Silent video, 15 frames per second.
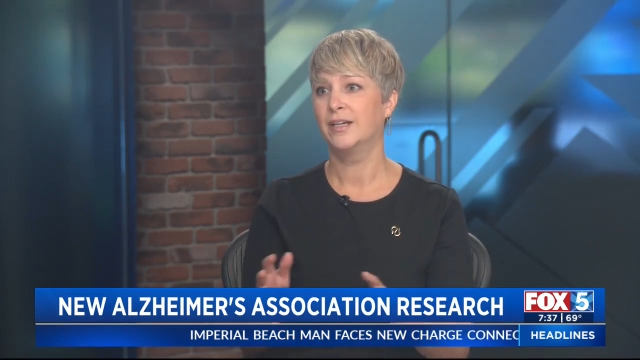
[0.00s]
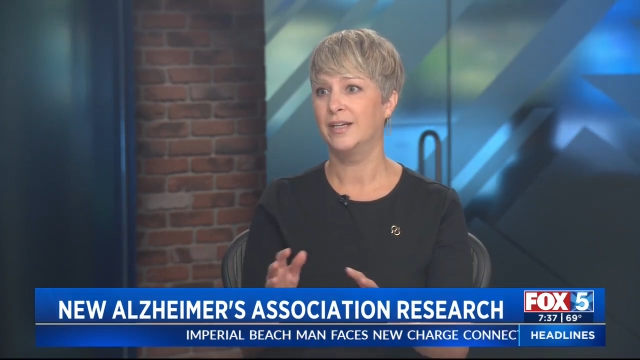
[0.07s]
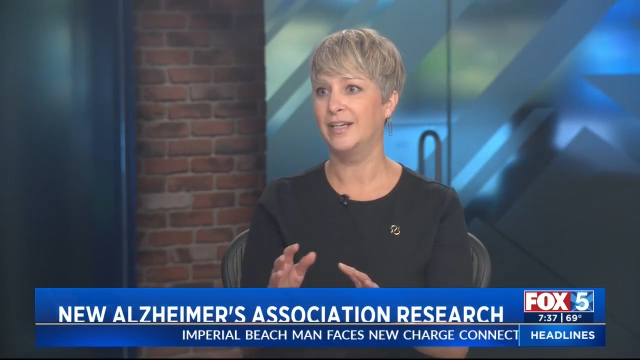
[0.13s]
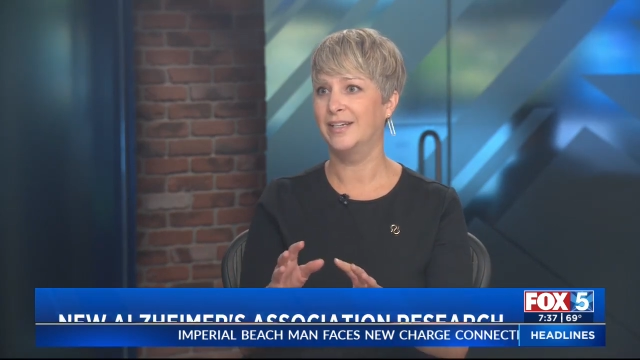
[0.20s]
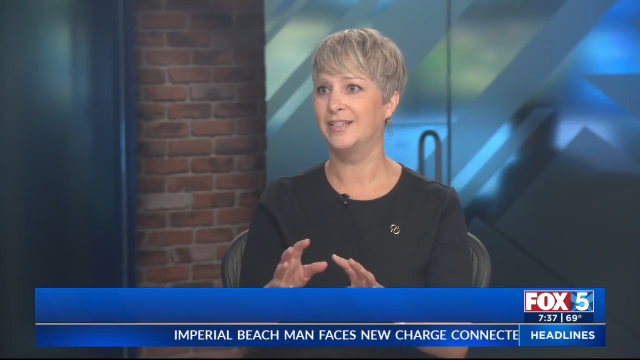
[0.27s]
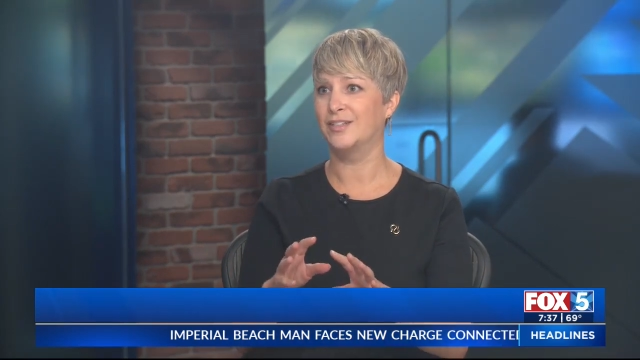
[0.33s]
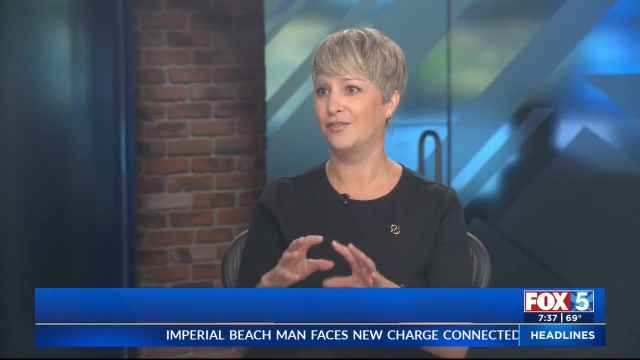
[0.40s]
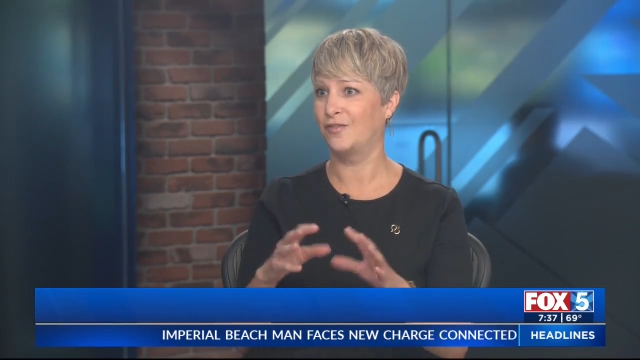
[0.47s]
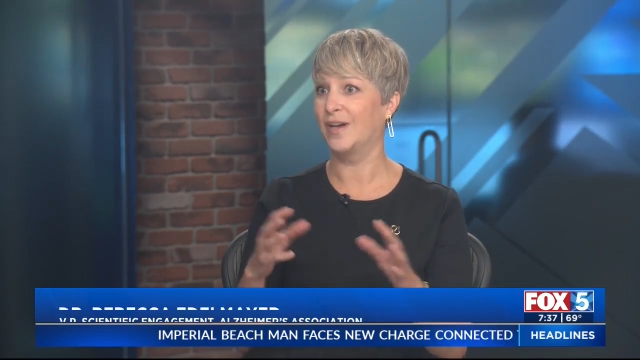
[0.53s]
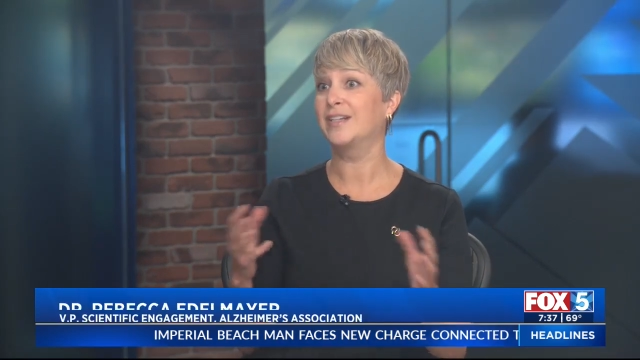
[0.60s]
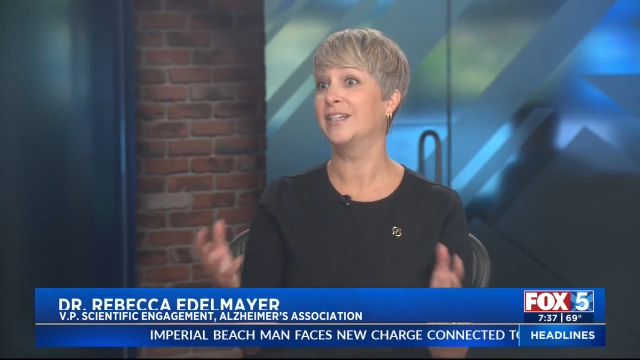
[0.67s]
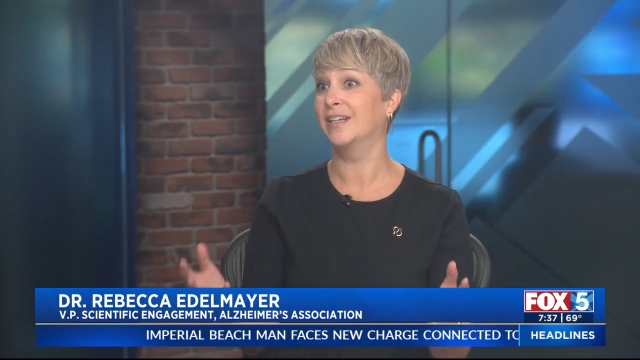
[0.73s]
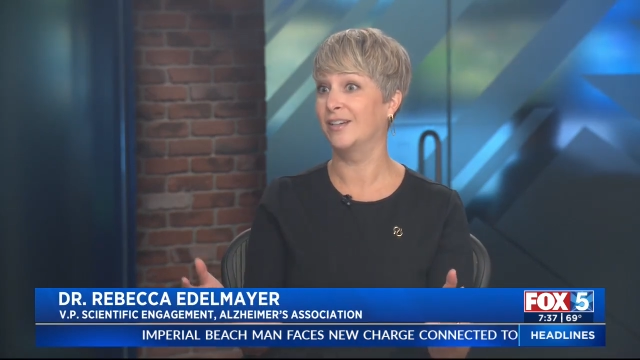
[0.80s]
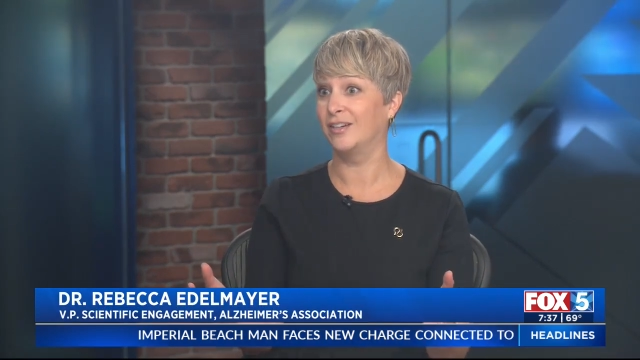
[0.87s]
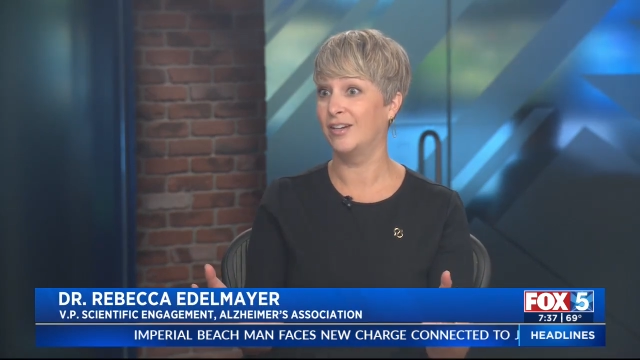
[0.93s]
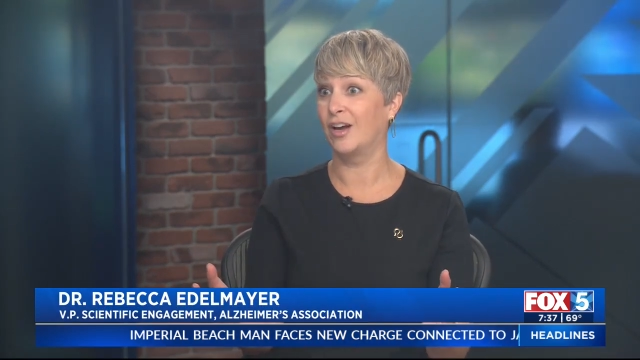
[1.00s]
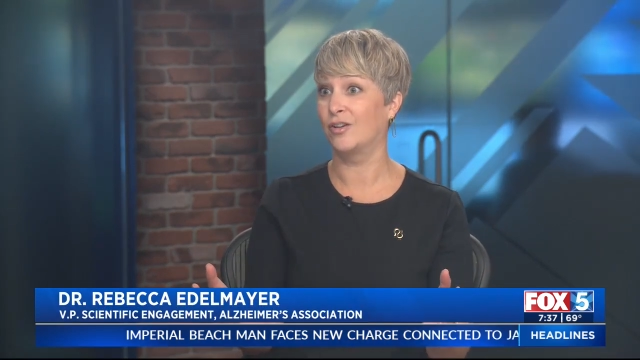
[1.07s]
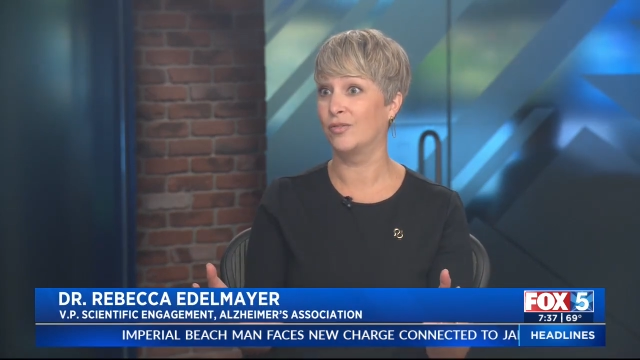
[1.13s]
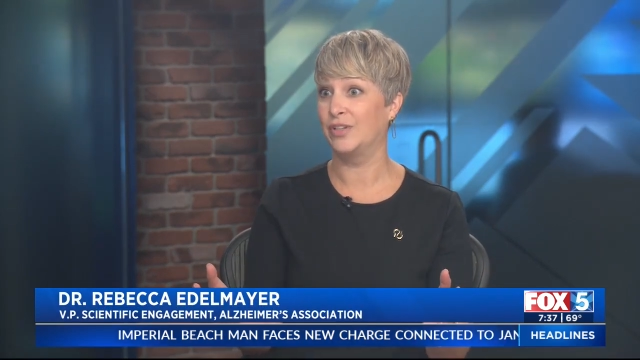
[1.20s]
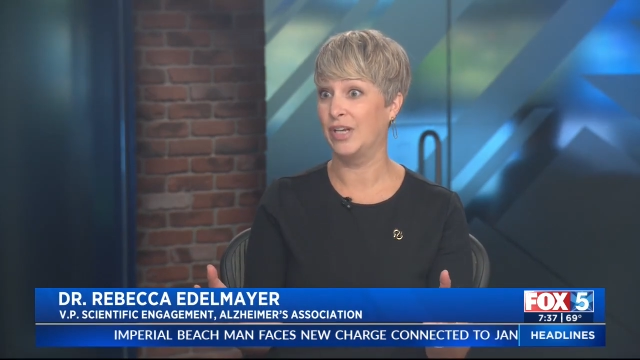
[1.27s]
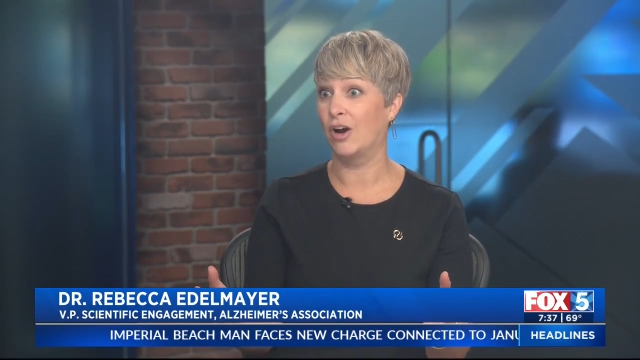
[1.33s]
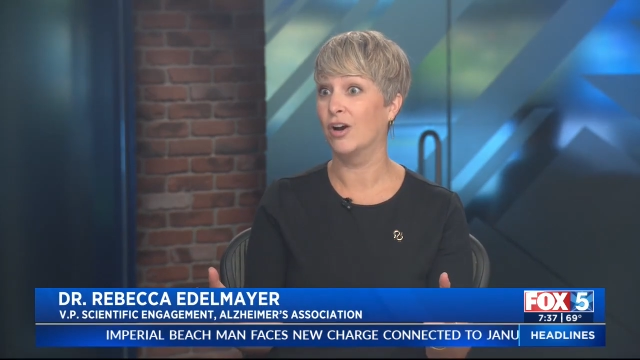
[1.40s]
is affecting not
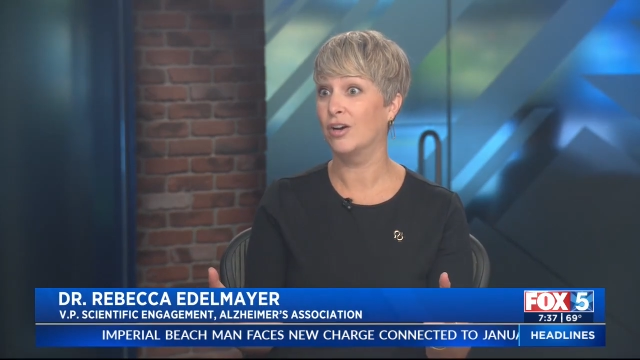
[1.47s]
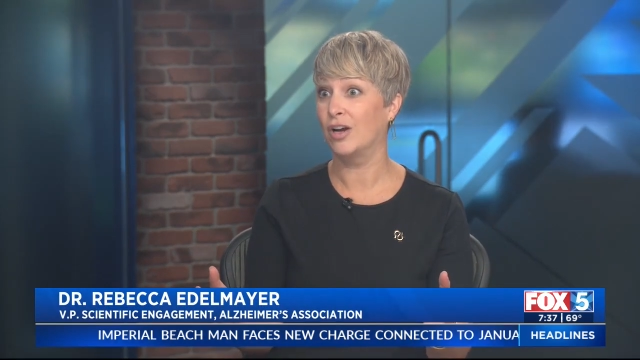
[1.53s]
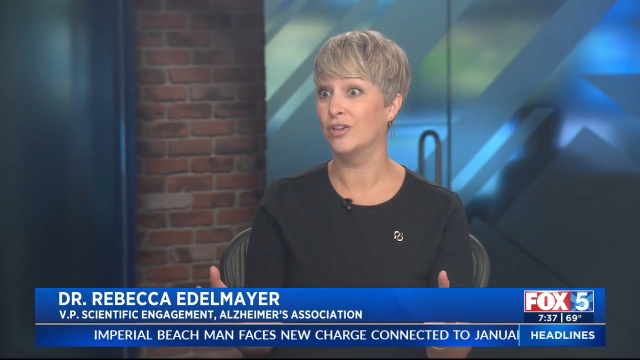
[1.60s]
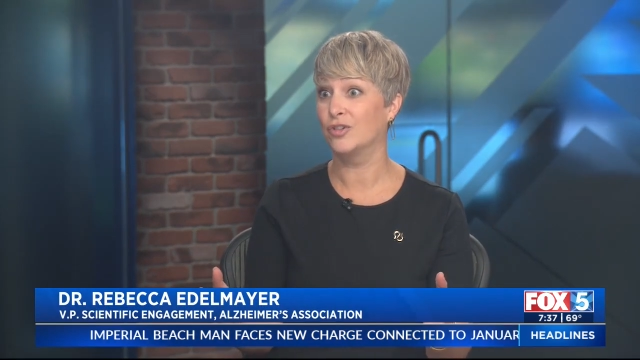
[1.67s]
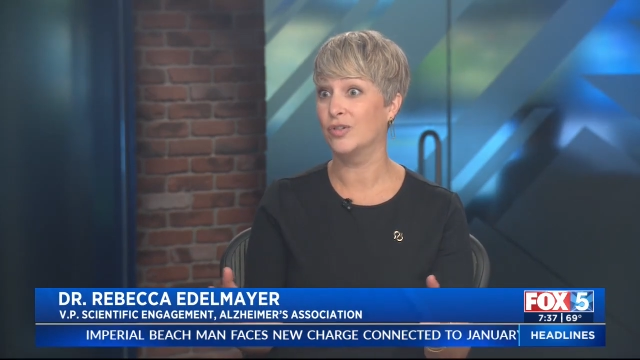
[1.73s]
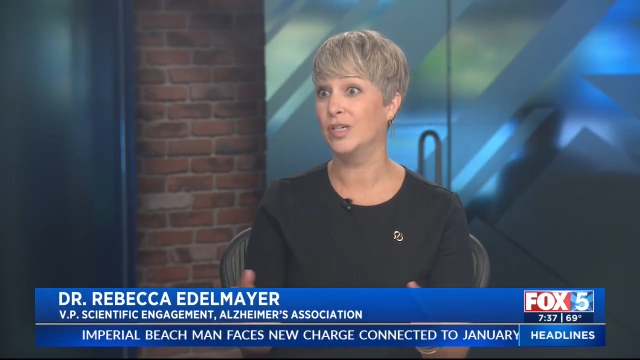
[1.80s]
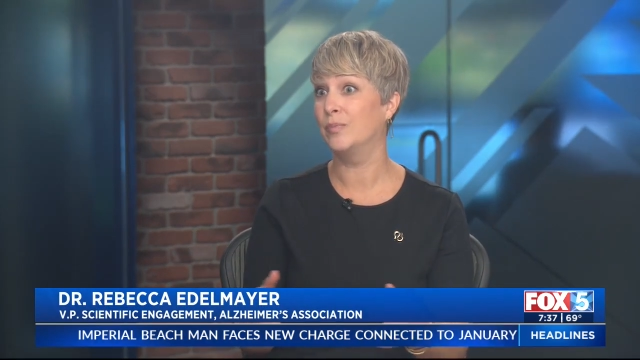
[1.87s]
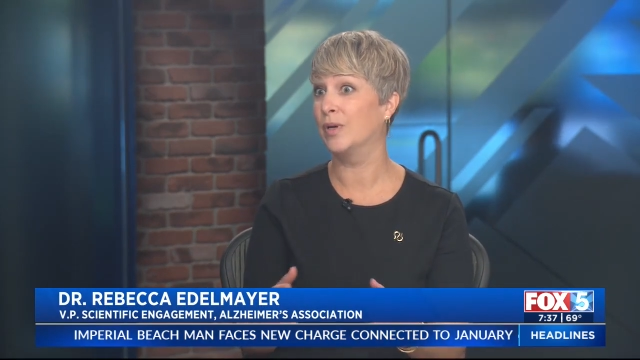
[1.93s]
only our country,